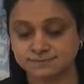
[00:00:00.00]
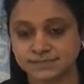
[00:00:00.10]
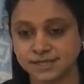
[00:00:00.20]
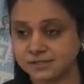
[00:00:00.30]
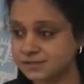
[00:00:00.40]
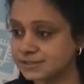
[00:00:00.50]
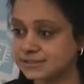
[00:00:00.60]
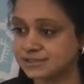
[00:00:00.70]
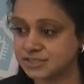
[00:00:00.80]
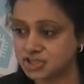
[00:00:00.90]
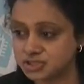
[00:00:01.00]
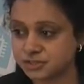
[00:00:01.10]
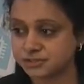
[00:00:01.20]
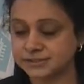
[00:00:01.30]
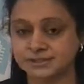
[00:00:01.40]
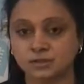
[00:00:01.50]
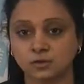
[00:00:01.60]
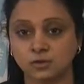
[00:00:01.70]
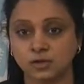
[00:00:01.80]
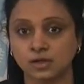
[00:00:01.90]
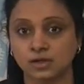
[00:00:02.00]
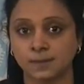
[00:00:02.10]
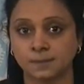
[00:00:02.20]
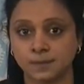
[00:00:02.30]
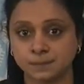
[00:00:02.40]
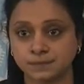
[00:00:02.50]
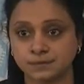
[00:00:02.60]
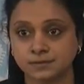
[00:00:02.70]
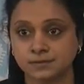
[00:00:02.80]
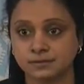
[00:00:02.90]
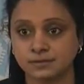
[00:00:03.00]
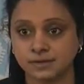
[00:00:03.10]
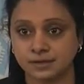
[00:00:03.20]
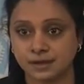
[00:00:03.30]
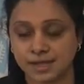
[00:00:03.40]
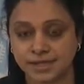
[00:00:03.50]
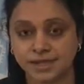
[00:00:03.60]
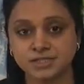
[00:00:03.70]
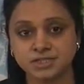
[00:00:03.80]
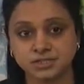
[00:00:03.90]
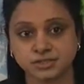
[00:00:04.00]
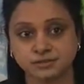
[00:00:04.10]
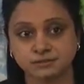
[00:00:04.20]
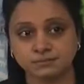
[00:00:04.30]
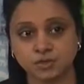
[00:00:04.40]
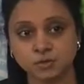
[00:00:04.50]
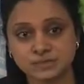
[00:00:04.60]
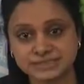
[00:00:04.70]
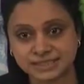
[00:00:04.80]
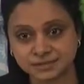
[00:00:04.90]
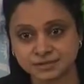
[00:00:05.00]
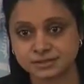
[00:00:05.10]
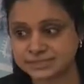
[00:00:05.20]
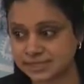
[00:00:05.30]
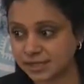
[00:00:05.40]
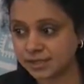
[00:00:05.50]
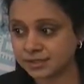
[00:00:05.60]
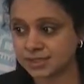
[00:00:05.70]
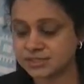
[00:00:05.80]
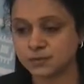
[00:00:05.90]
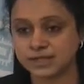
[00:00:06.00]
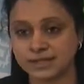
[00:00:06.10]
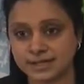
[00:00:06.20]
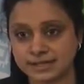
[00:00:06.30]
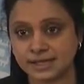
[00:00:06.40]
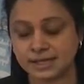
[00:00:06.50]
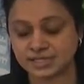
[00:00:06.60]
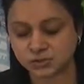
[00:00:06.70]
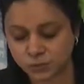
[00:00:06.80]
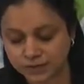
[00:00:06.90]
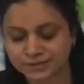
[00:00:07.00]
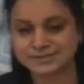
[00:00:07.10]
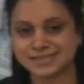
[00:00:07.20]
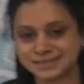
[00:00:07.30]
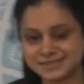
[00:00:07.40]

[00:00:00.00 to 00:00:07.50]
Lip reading: scientists, and engineers. So people engaged in human-centered design as well as health